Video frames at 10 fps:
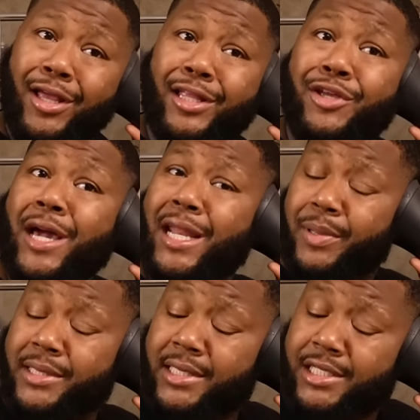You gotta
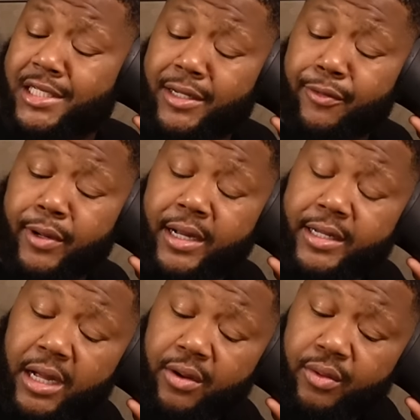position it where it
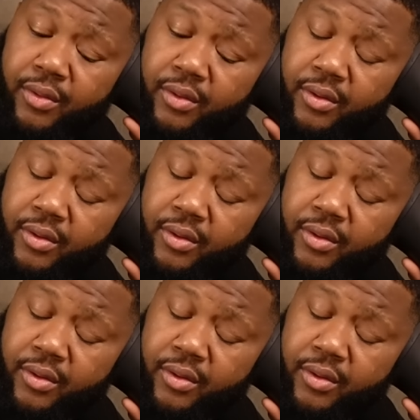don't.